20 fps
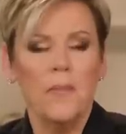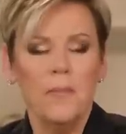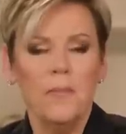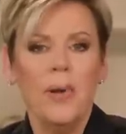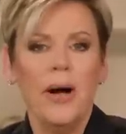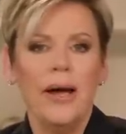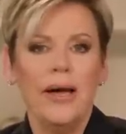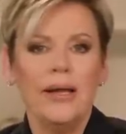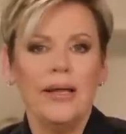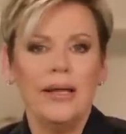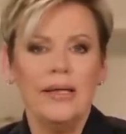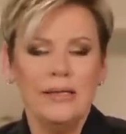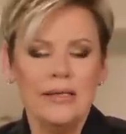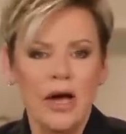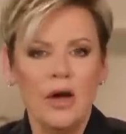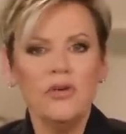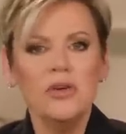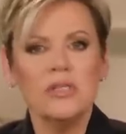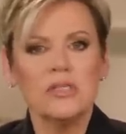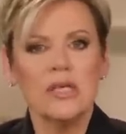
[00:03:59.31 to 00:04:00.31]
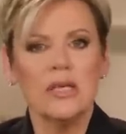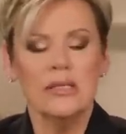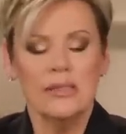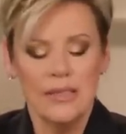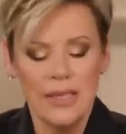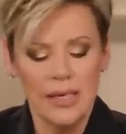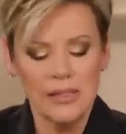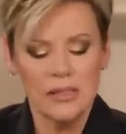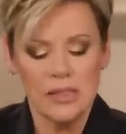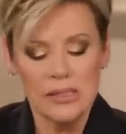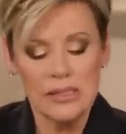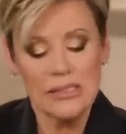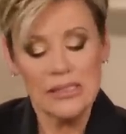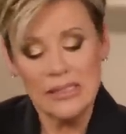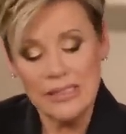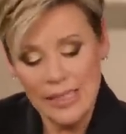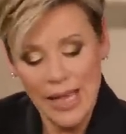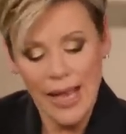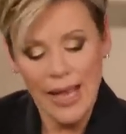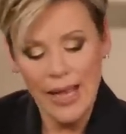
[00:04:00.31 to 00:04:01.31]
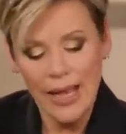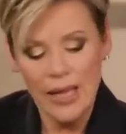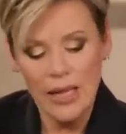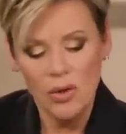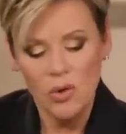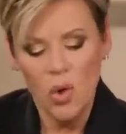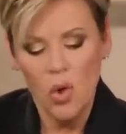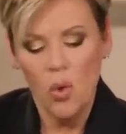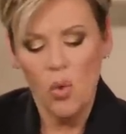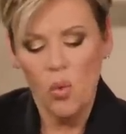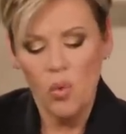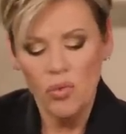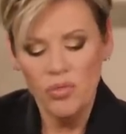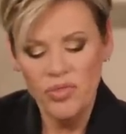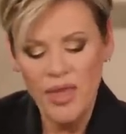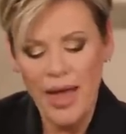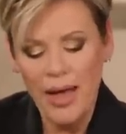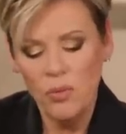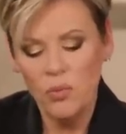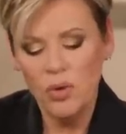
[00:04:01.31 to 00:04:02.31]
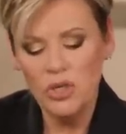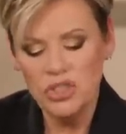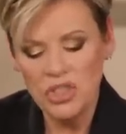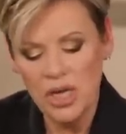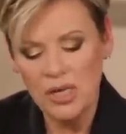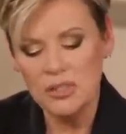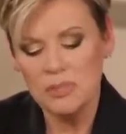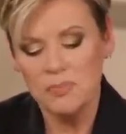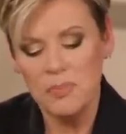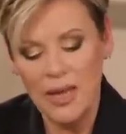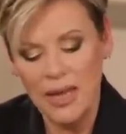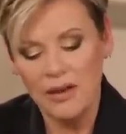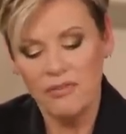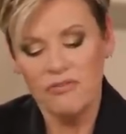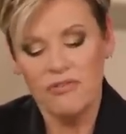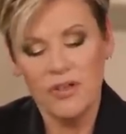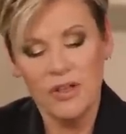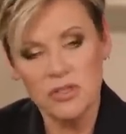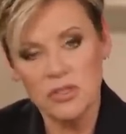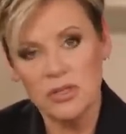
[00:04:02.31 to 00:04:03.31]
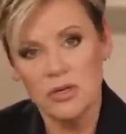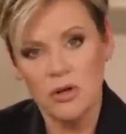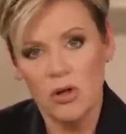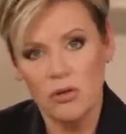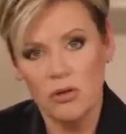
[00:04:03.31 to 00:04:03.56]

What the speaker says: But notice it doesn't say that which has manifested,